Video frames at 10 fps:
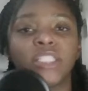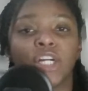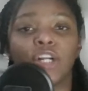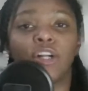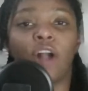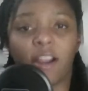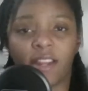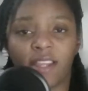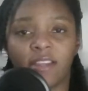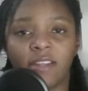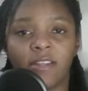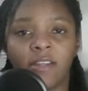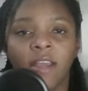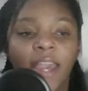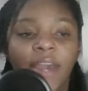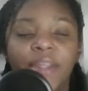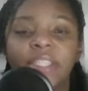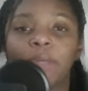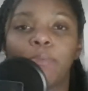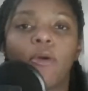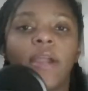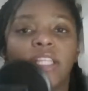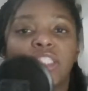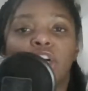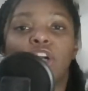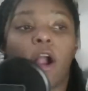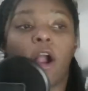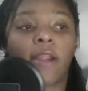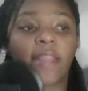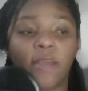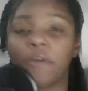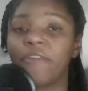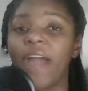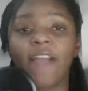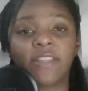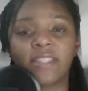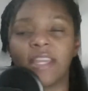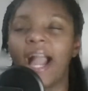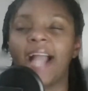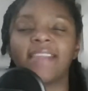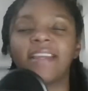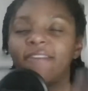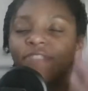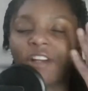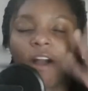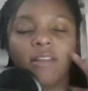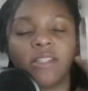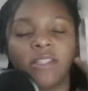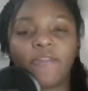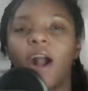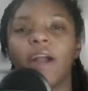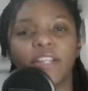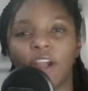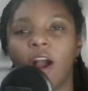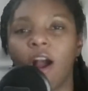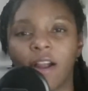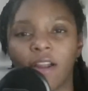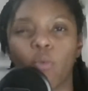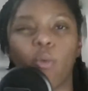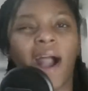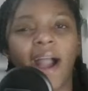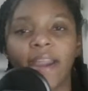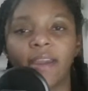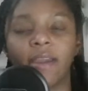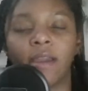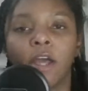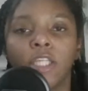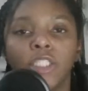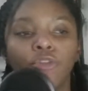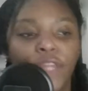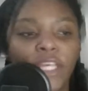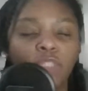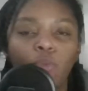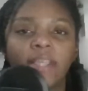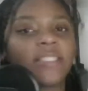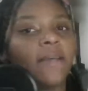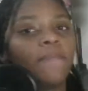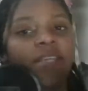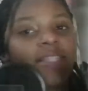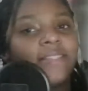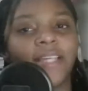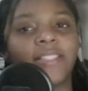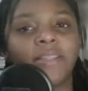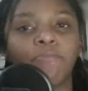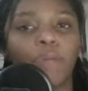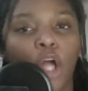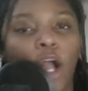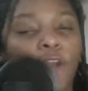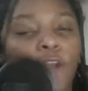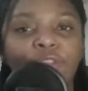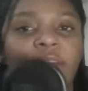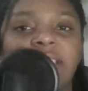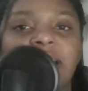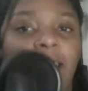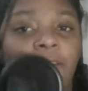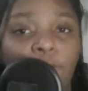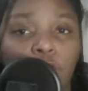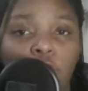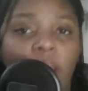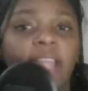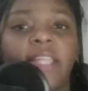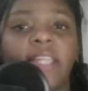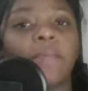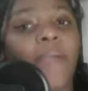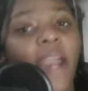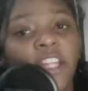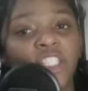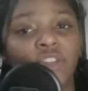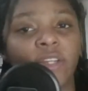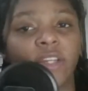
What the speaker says: to guard it. It is important to guard it with everything. I think of the concept of guarding your heart. Why? So this way, something that doesn't belong there doesn't infiltrate, it doesn't penetrate.